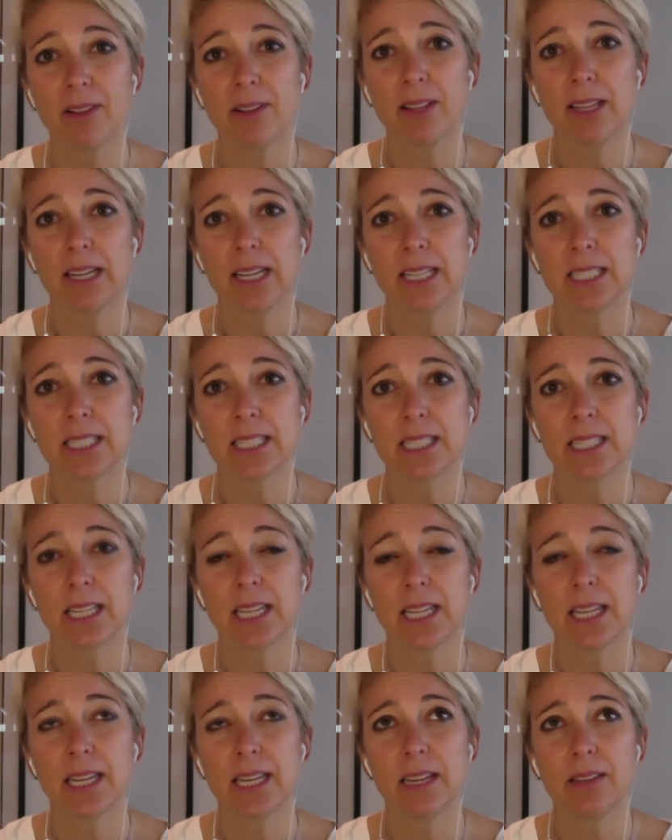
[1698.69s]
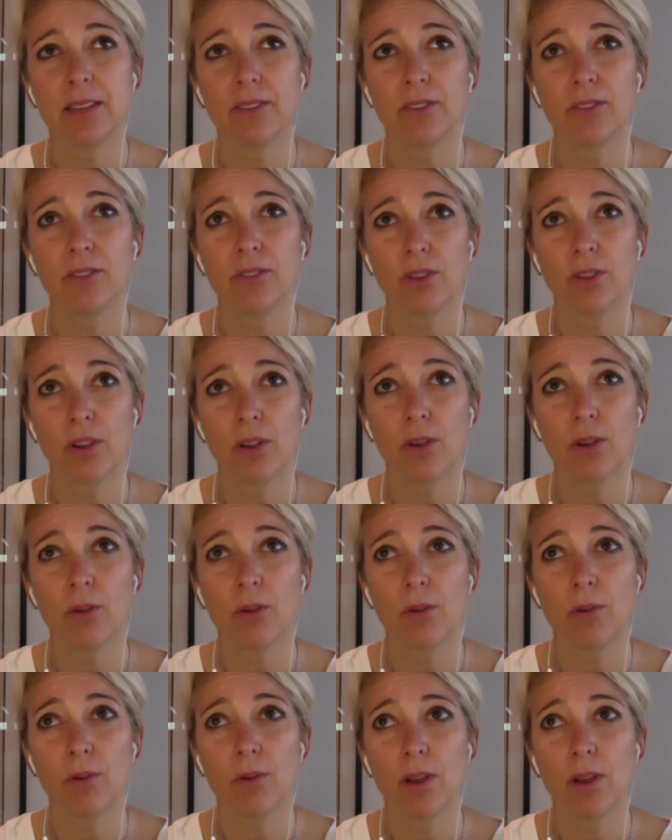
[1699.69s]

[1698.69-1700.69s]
And it is so,